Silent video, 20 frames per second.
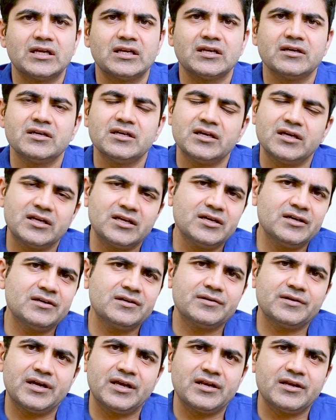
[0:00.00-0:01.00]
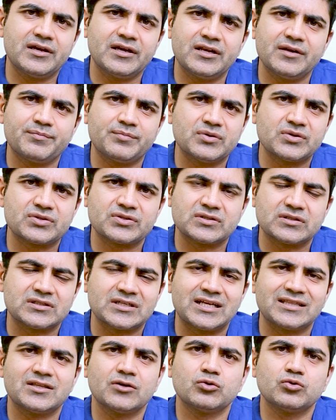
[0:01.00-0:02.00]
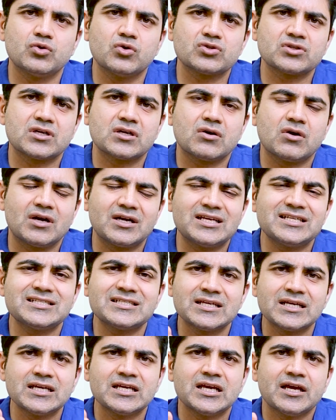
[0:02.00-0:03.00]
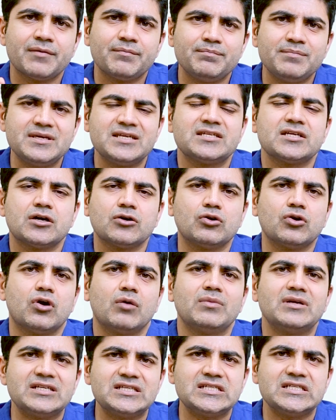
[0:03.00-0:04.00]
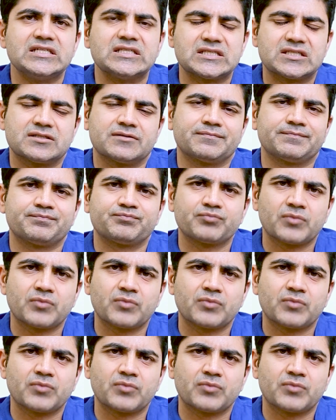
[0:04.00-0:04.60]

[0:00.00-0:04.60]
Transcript: in a person, and those are called as beta-globin genes.